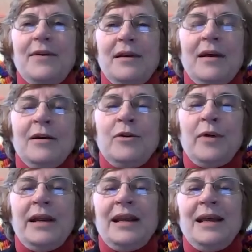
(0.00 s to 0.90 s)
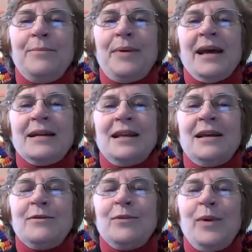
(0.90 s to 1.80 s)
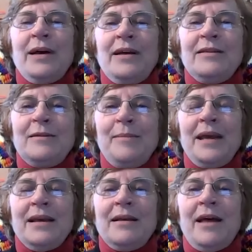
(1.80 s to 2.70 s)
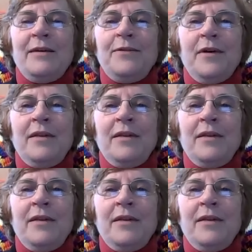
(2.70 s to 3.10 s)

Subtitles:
a great impact, as well as make life a